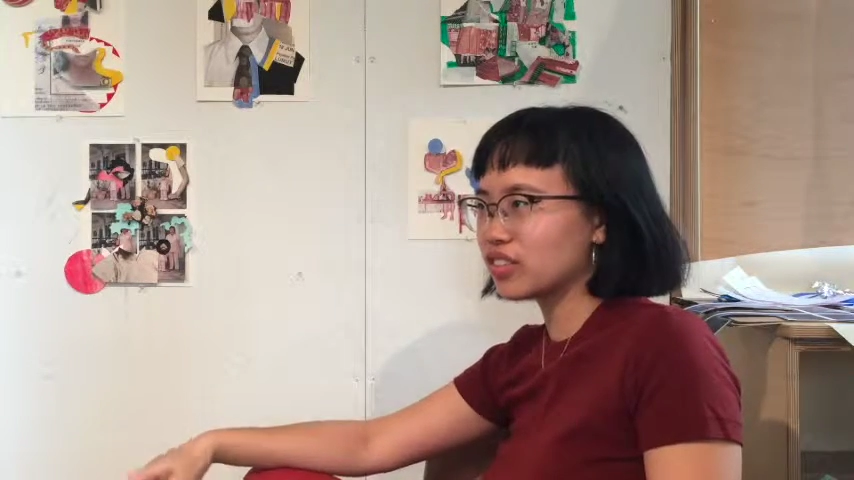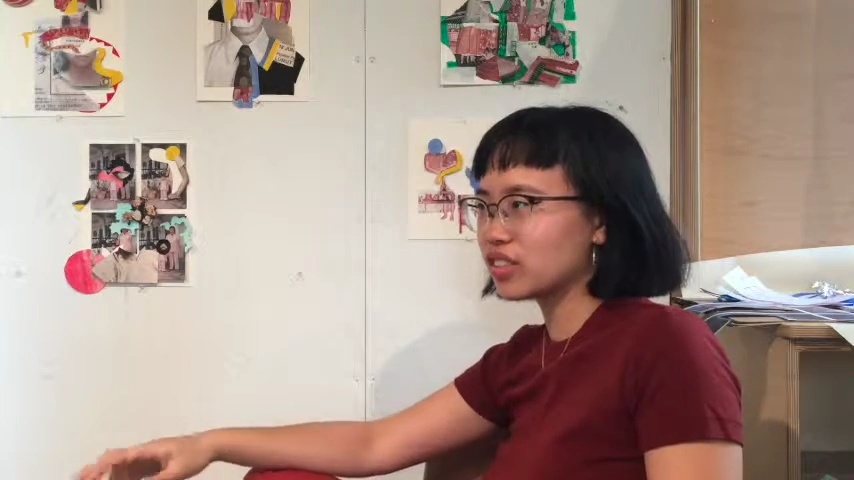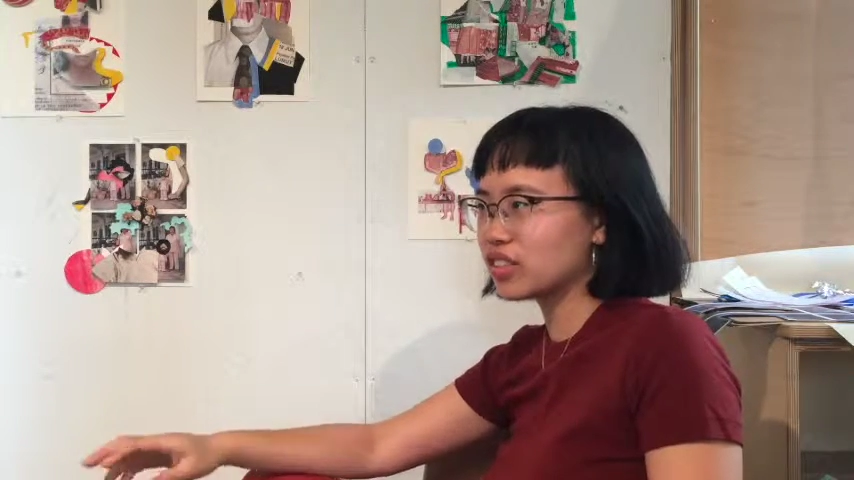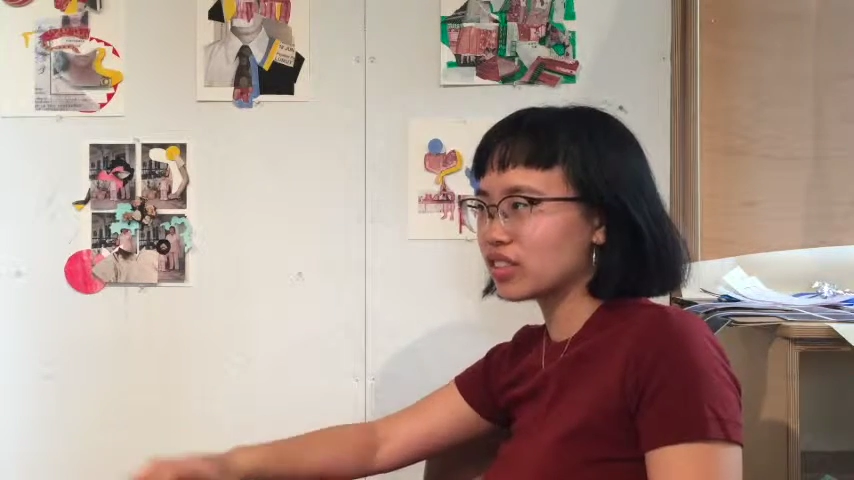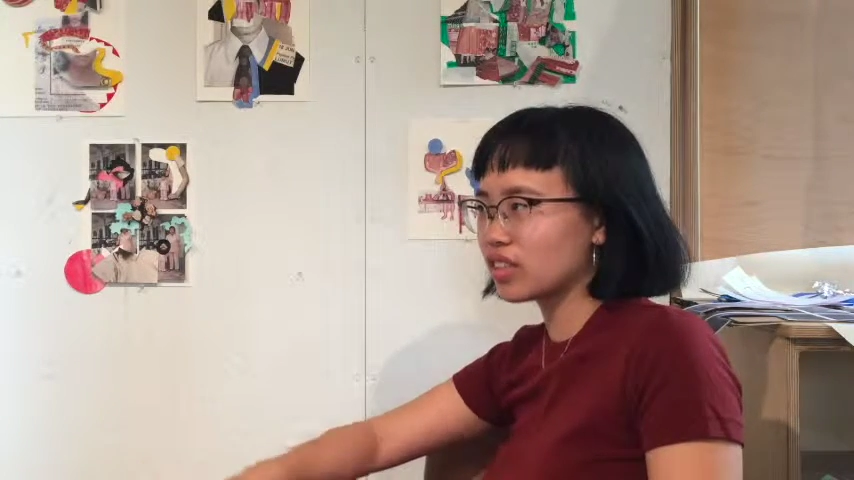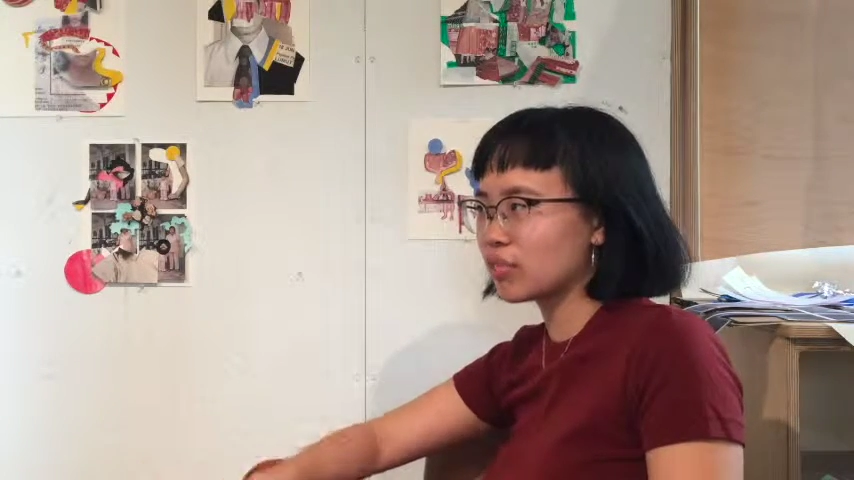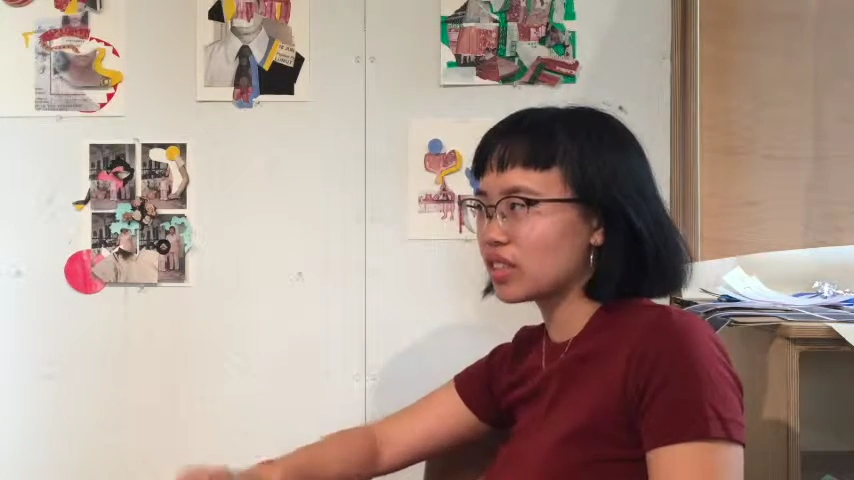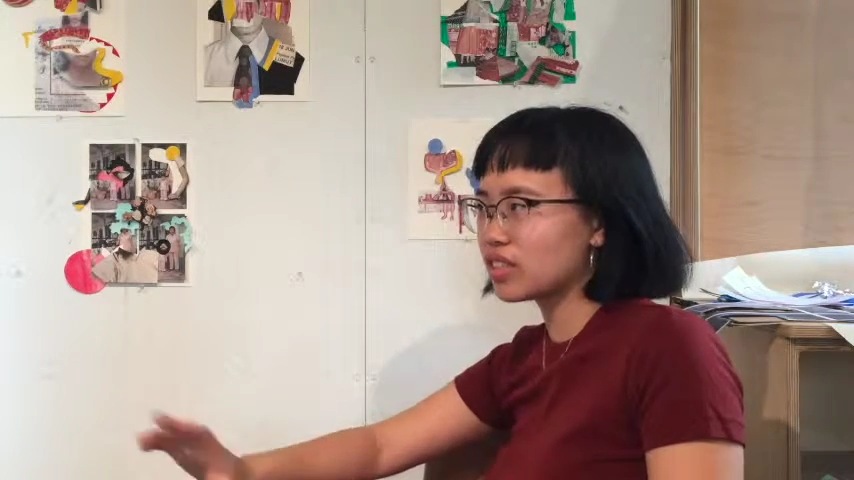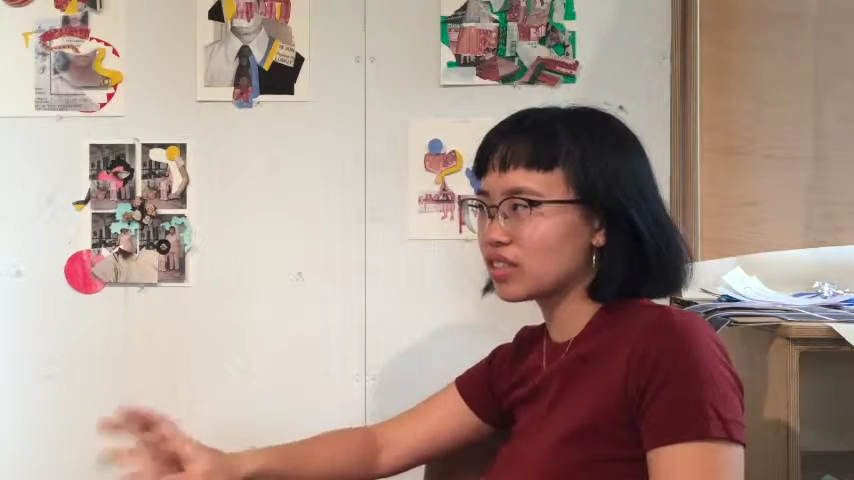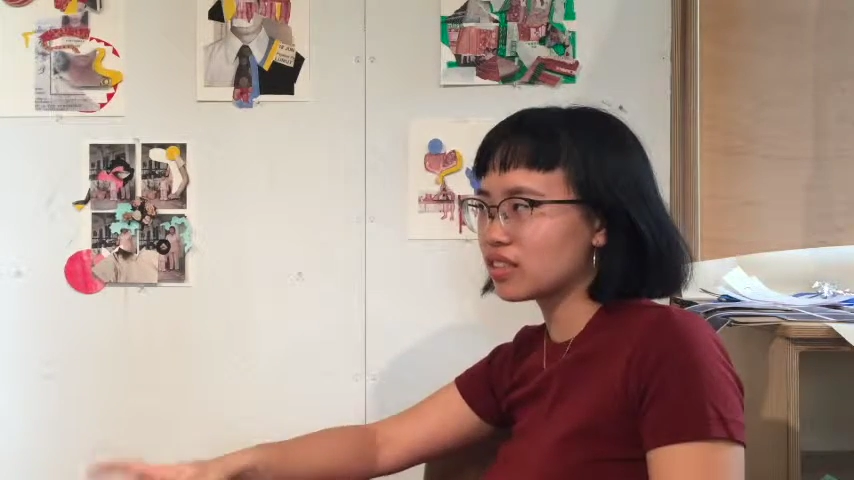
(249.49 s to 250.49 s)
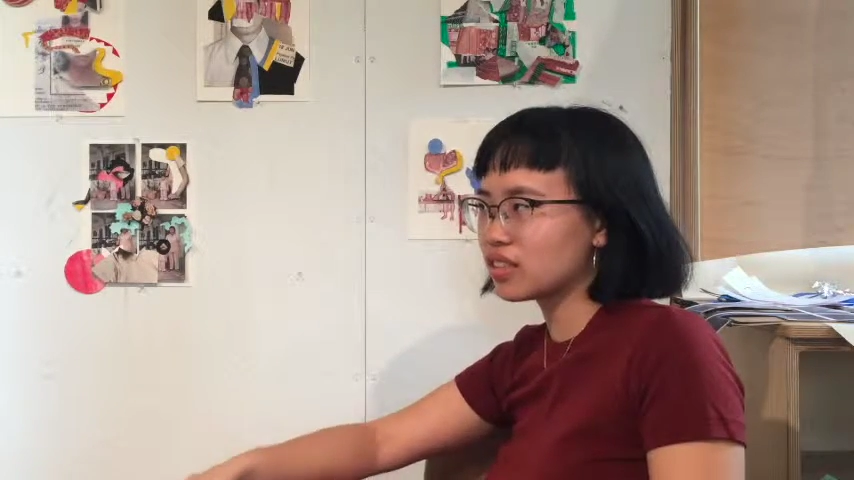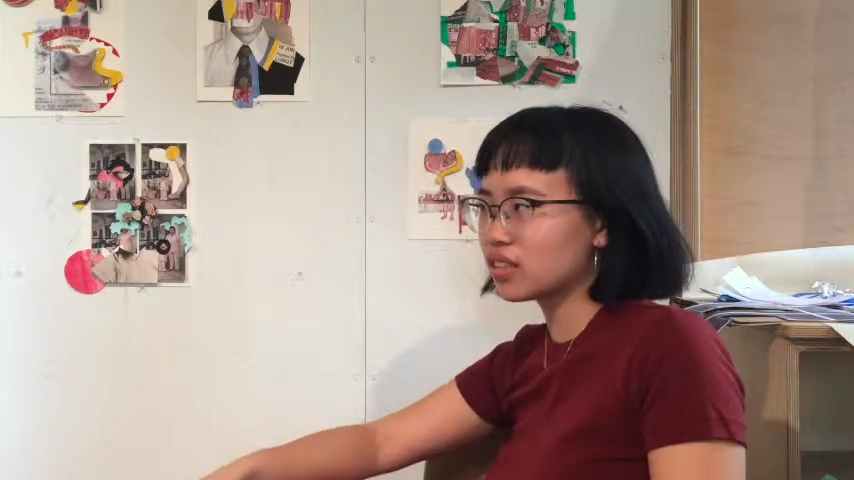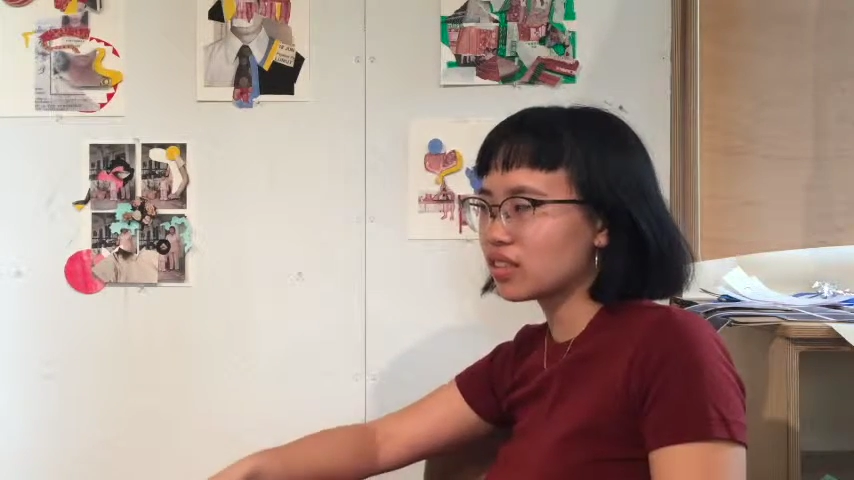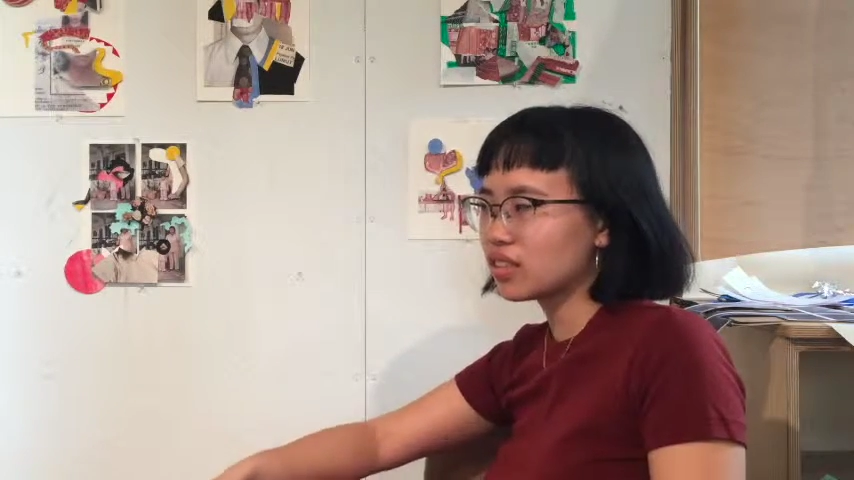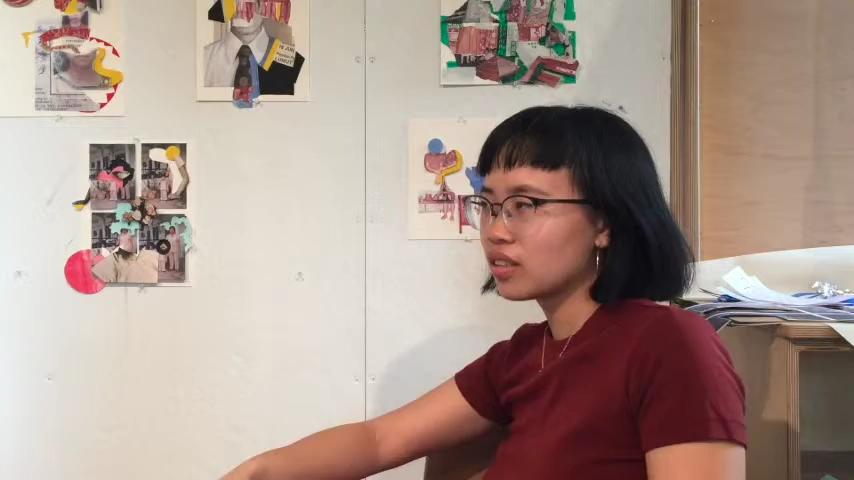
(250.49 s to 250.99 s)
this amazing,